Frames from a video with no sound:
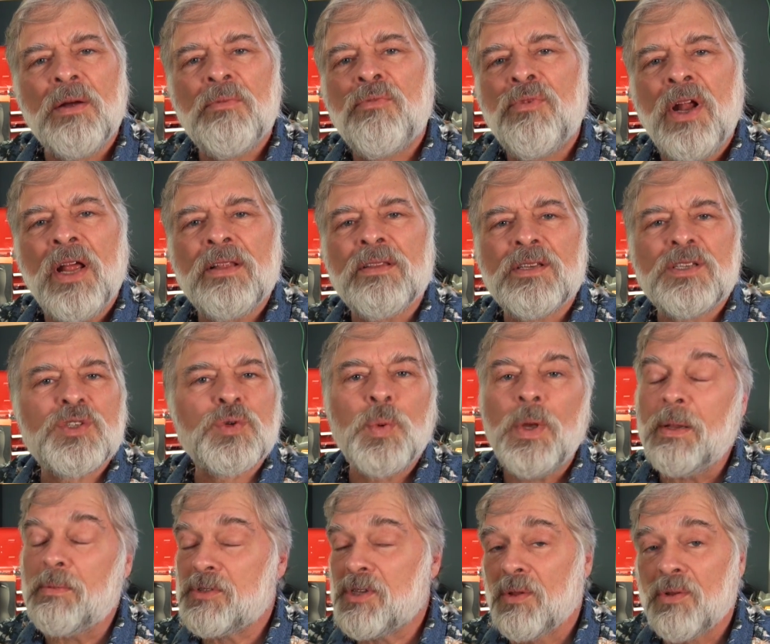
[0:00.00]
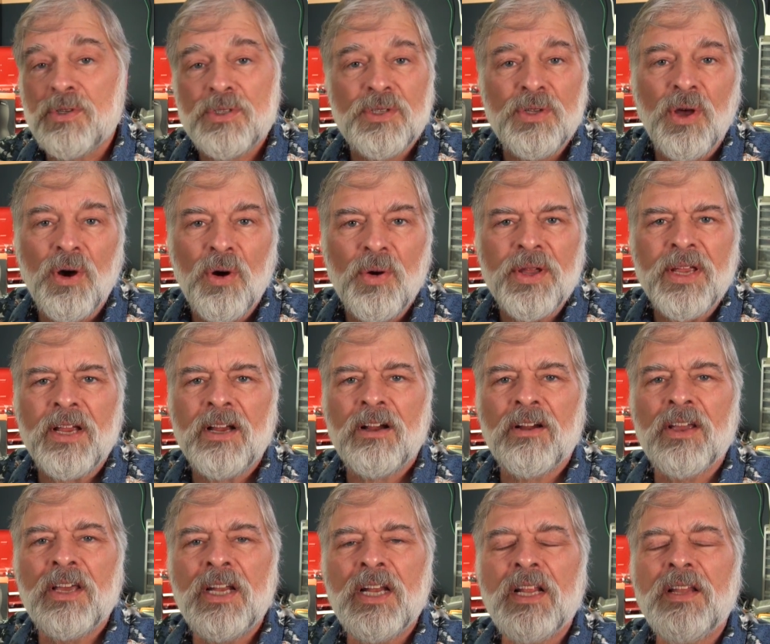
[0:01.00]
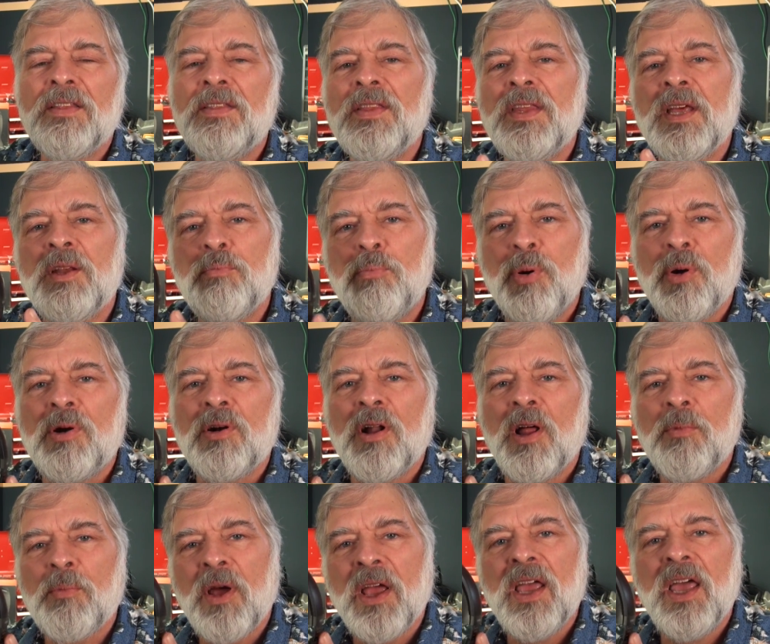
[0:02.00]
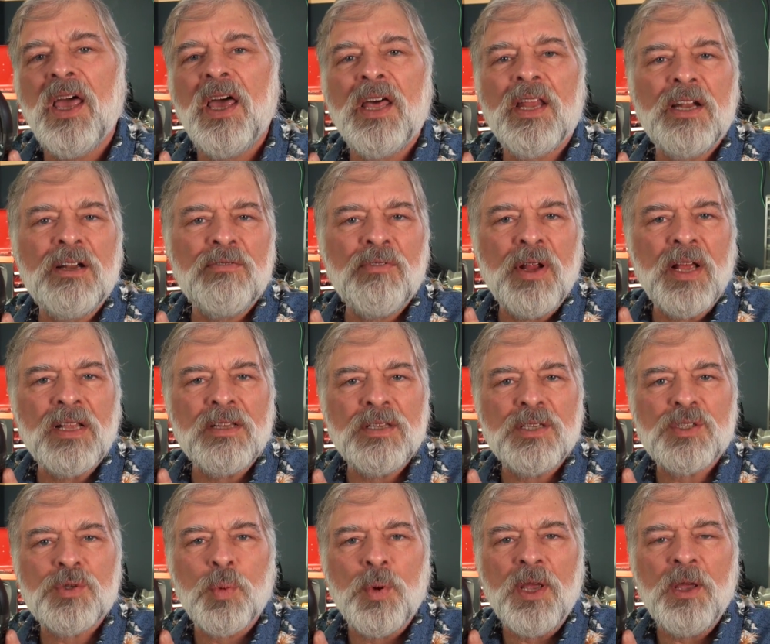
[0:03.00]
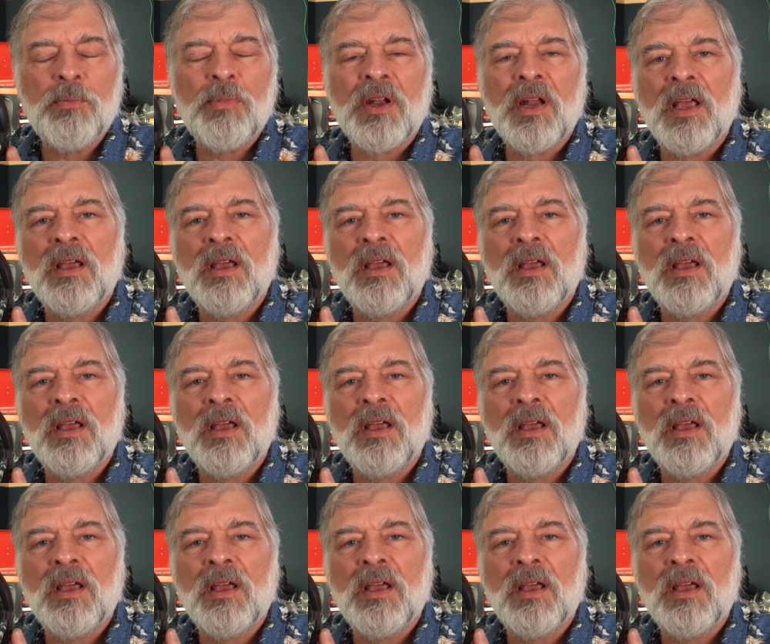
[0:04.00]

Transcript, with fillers: ran the sweep so there's no ear in it and then put it on my head and ran the sweep and